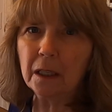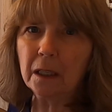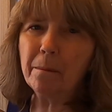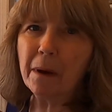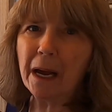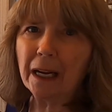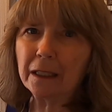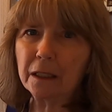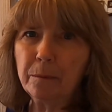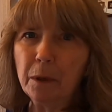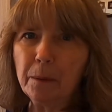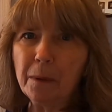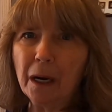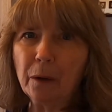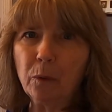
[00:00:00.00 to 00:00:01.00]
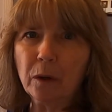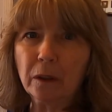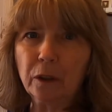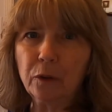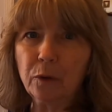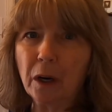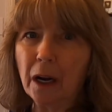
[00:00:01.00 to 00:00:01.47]
The maximum I
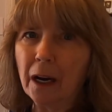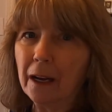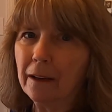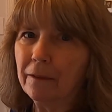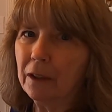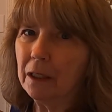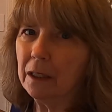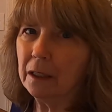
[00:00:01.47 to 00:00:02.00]
want to drive